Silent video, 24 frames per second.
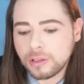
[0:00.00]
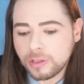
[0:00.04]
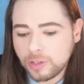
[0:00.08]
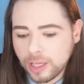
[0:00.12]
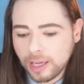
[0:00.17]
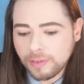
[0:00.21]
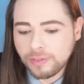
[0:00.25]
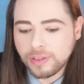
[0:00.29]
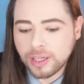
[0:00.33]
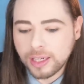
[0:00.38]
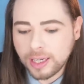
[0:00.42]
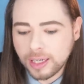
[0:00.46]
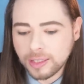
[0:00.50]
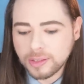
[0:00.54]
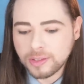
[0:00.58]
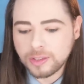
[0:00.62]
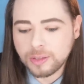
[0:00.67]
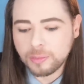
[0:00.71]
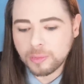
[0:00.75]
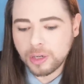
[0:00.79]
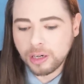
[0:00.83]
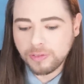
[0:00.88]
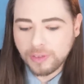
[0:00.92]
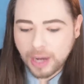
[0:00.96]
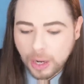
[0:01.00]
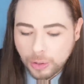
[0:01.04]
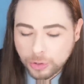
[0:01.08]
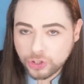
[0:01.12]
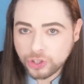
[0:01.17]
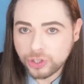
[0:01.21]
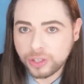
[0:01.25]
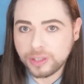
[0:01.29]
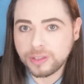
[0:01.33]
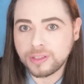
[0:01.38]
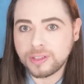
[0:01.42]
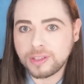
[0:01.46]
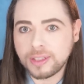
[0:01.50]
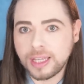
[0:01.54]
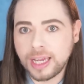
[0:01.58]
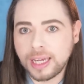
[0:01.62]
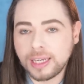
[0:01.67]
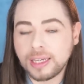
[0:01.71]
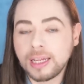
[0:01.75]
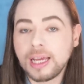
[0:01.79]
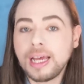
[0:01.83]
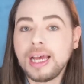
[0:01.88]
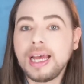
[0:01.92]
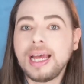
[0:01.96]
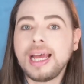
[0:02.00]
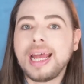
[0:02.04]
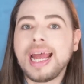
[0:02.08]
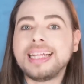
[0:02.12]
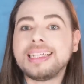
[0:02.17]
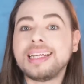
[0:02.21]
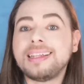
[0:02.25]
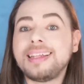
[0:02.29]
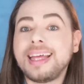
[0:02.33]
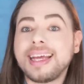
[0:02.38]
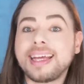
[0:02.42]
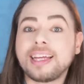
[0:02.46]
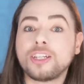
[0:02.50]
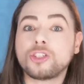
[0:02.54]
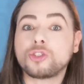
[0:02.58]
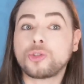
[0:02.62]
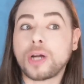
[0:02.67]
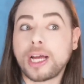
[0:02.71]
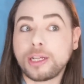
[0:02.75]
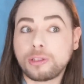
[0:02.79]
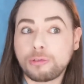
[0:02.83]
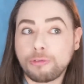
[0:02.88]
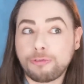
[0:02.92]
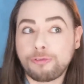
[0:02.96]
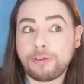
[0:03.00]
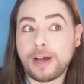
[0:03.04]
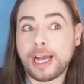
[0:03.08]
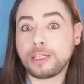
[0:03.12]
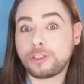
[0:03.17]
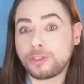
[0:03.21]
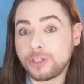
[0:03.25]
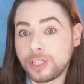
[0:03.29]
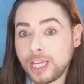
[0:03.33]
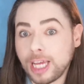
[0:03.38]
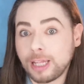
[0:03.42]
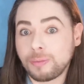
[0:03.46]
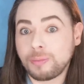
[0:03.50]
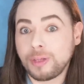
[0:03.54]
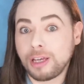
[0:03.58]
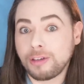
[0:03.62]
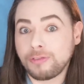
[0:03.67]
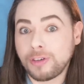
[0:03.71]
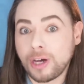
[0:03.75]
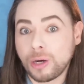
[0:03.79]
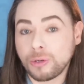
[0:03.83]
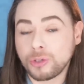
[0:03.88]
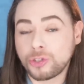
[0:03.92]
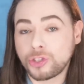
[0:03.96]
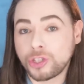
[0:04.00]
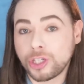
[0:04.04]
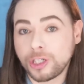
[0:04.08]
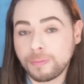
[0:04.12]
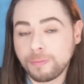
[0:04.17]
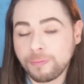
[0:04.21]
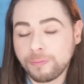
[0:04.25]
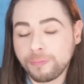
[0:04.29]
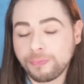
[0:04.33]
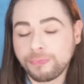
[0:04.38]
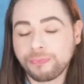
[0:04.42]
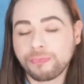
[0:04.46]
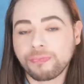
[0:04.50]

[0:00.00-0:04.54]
to give the customer a voucher instead. And then they can try to fight to get me a voucher.